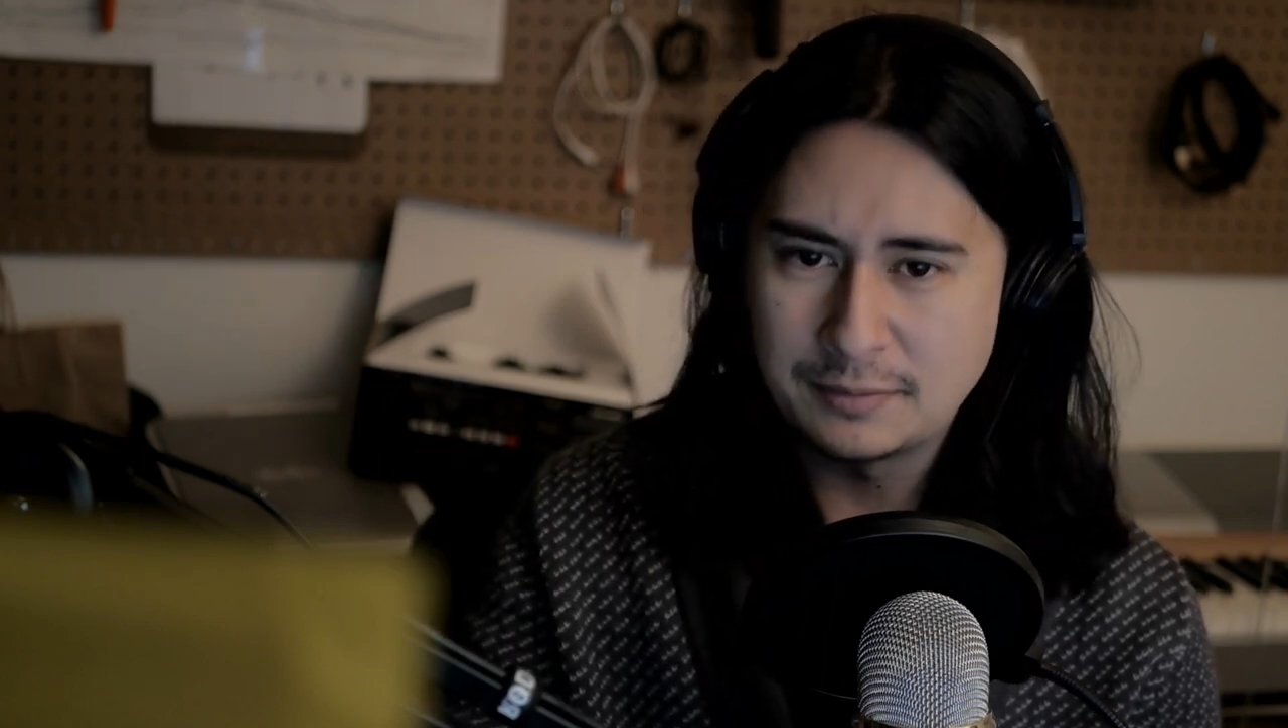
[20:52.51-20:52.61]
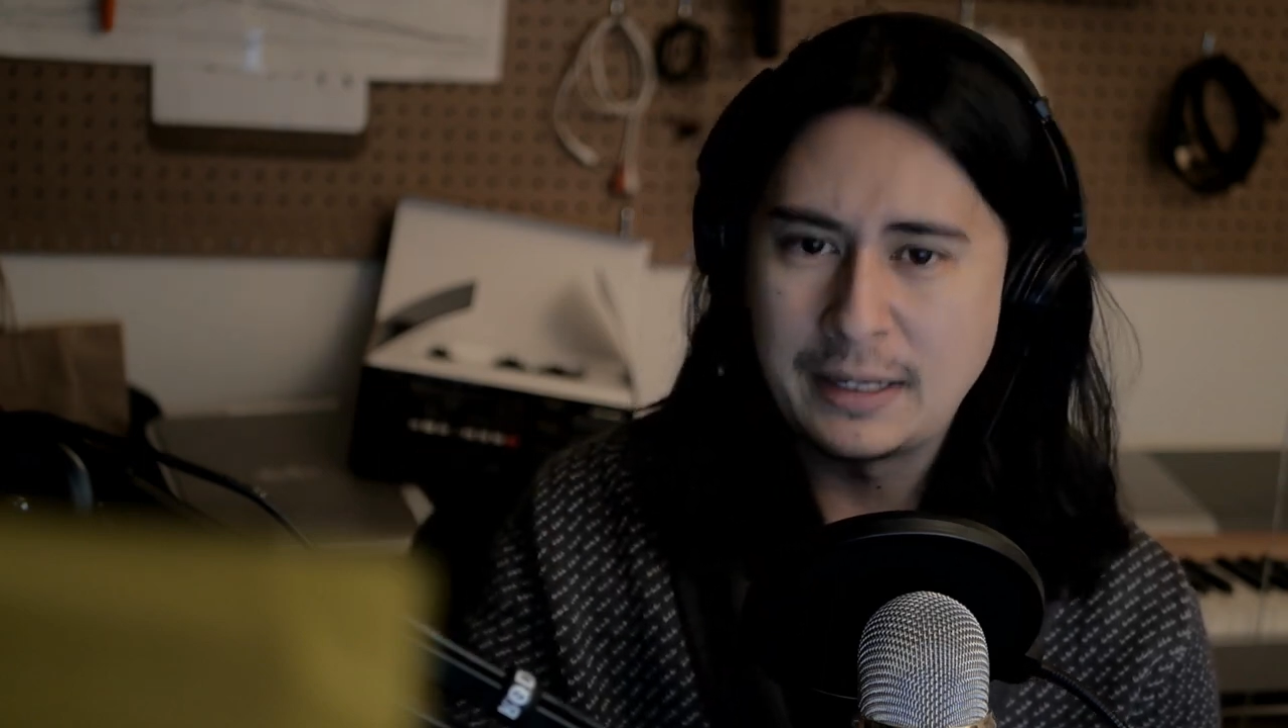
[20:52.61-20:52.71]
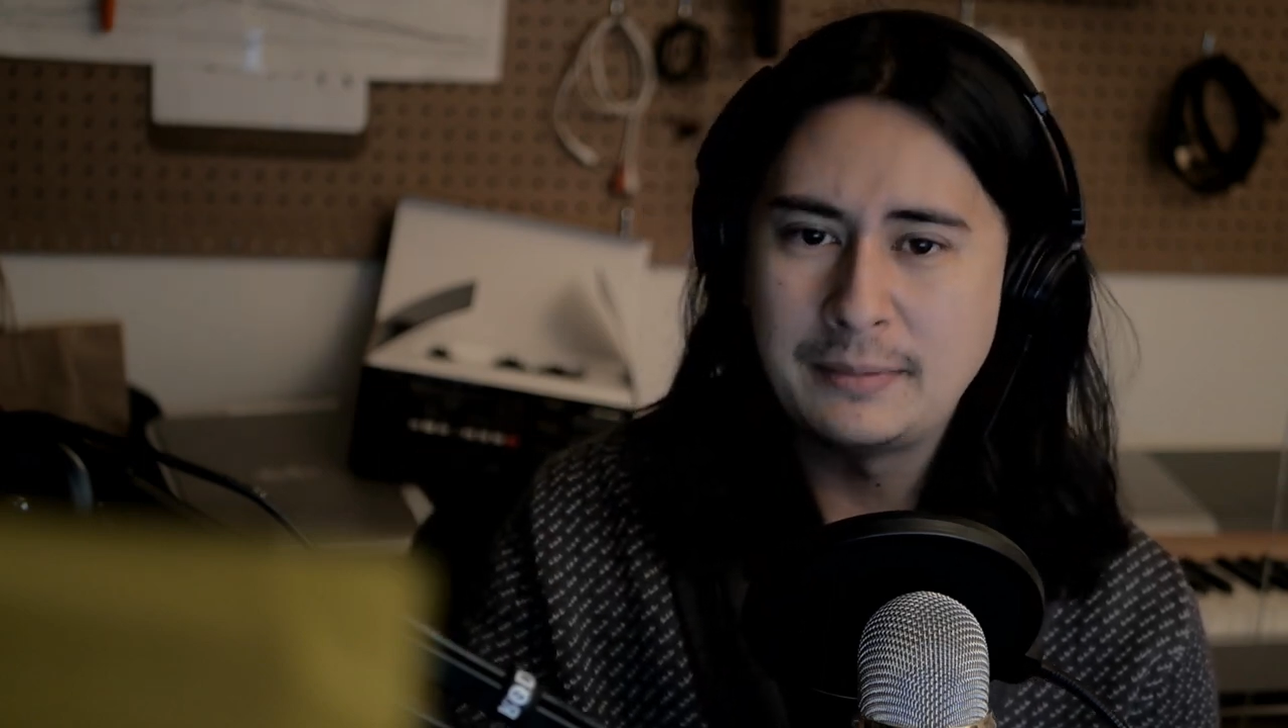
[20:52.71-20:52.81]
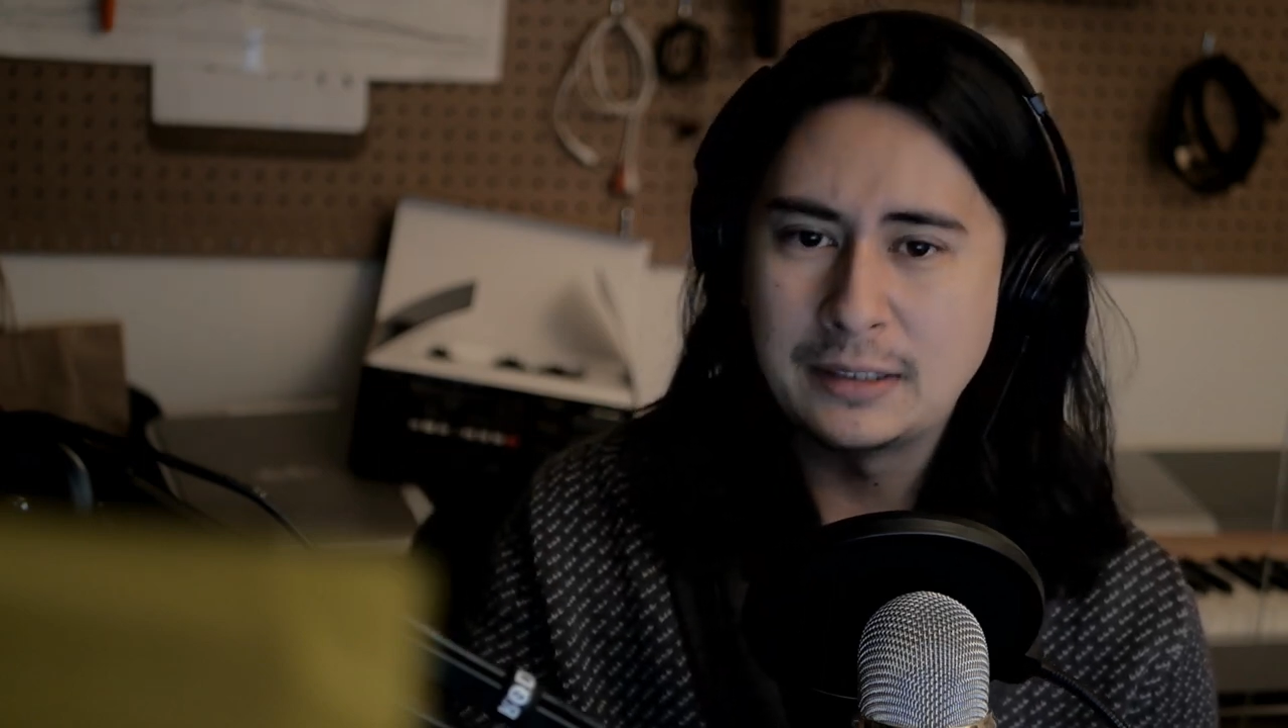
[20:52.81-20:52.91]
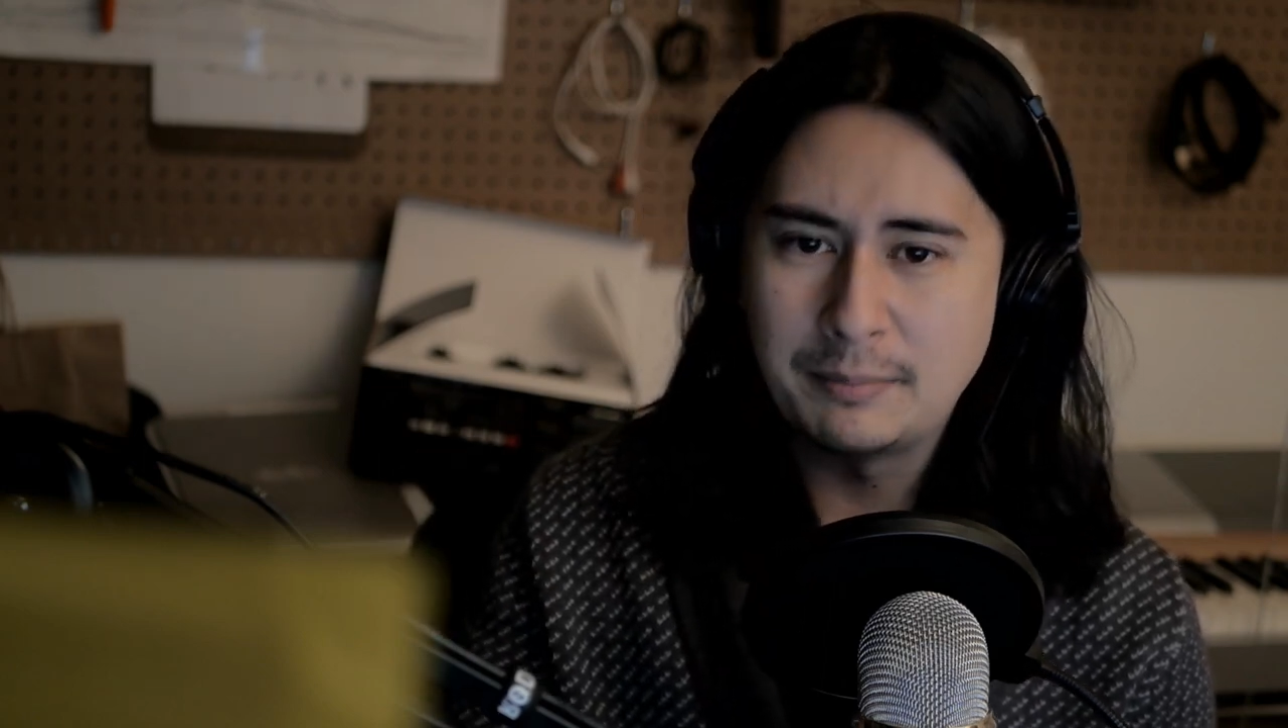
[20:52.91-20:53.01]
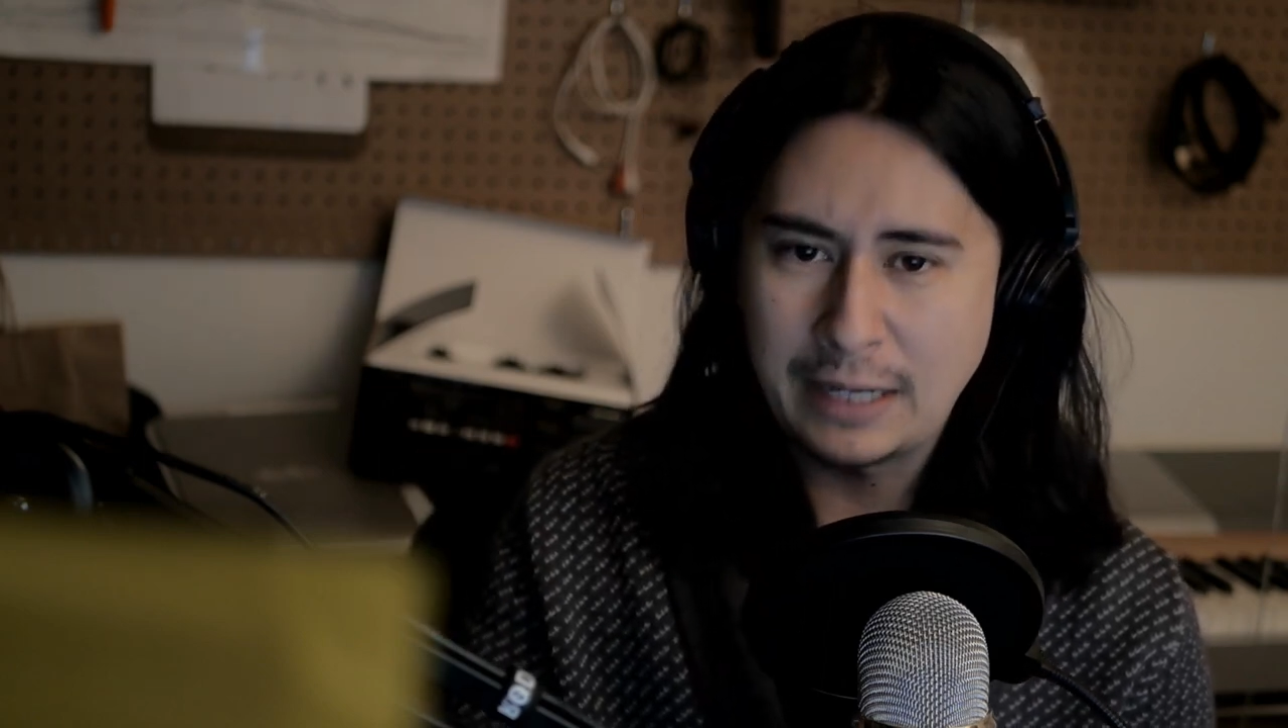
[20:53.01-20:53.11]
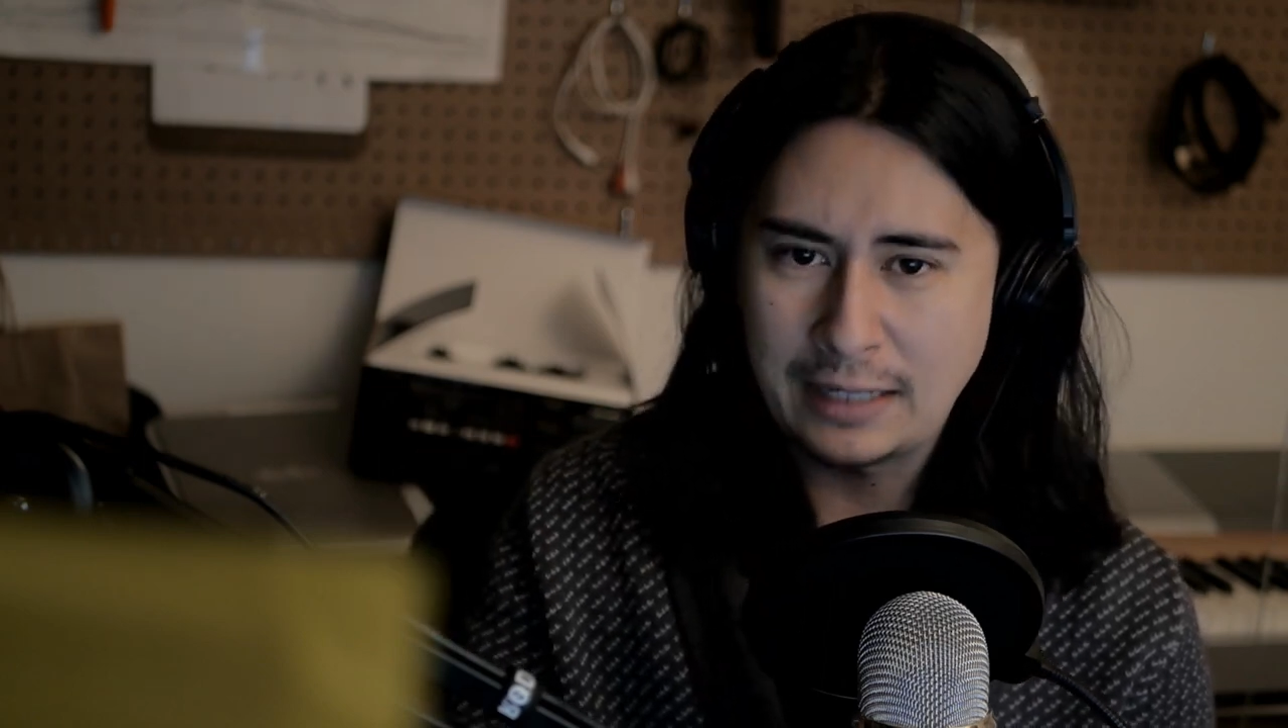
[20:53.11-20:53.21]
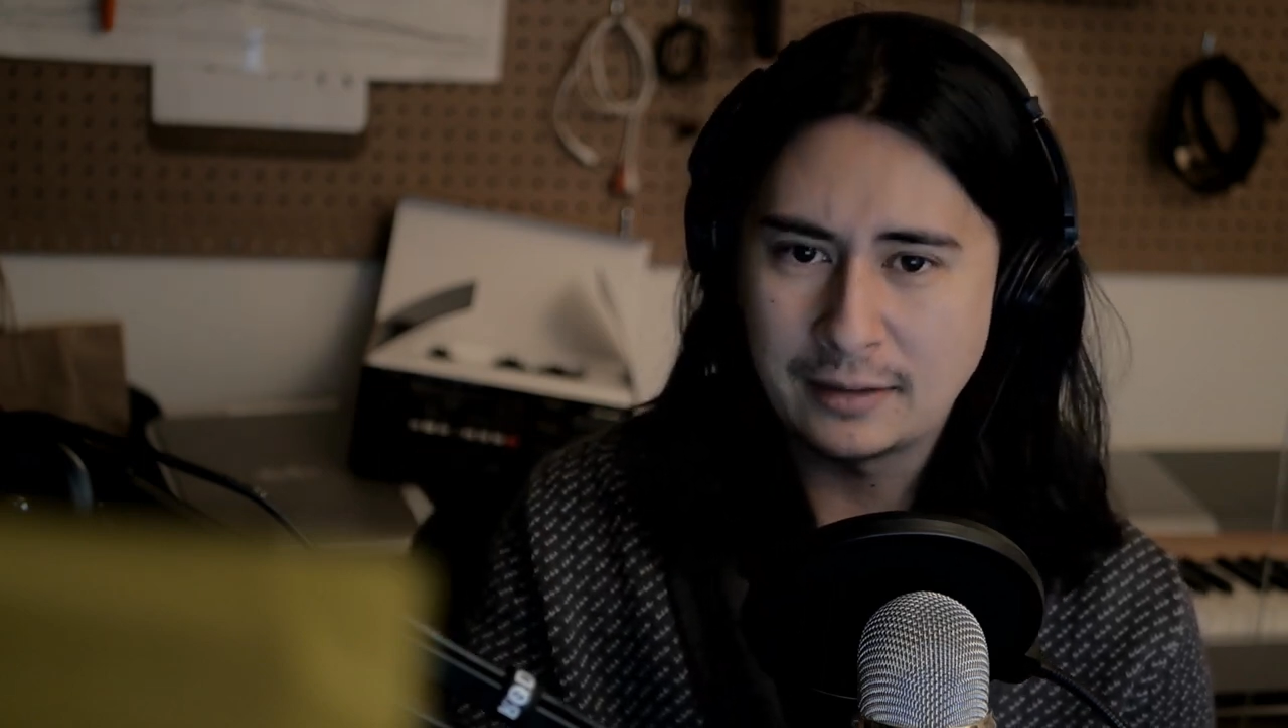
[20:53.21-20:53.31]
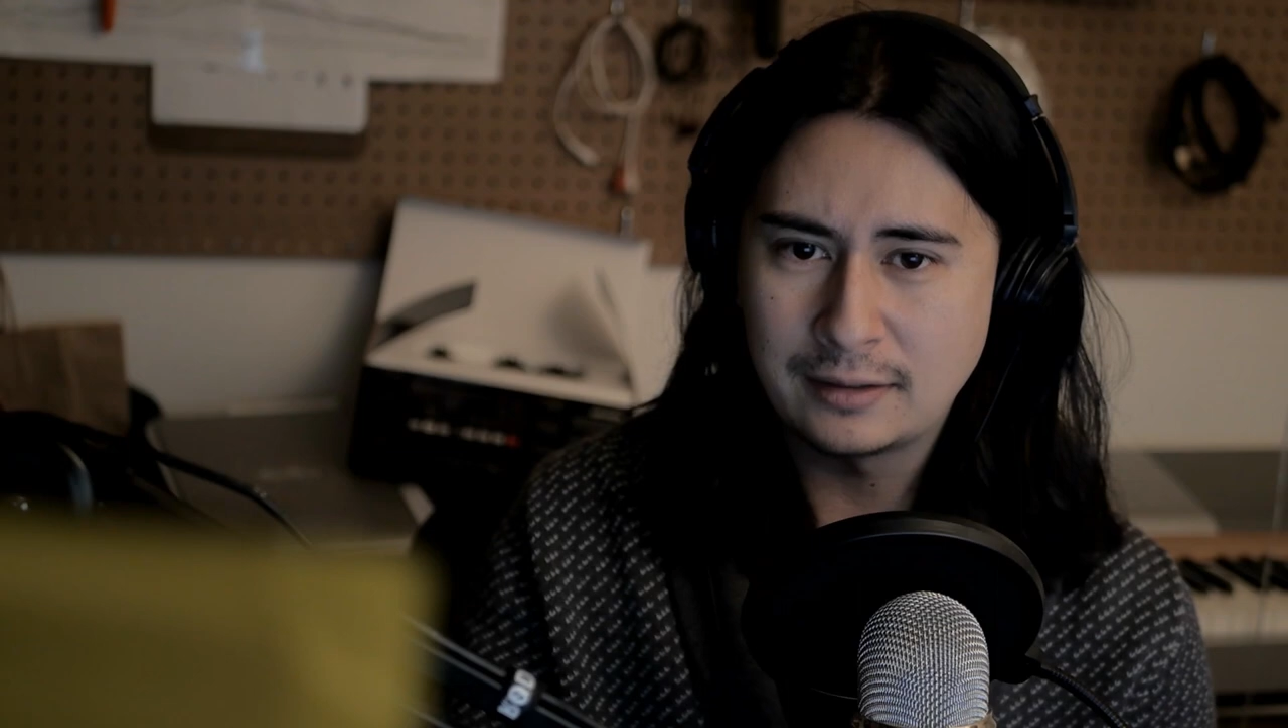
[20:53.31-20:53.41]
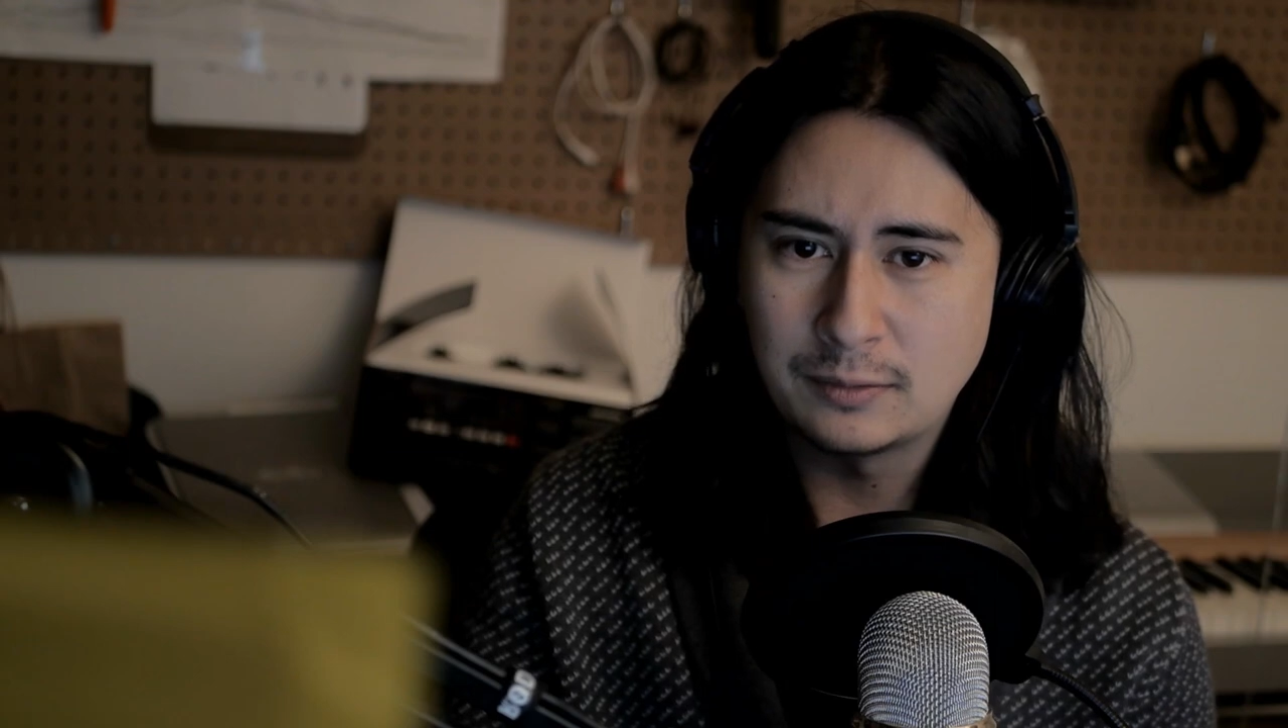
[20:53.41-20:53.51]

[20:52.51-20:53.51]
maybe the bank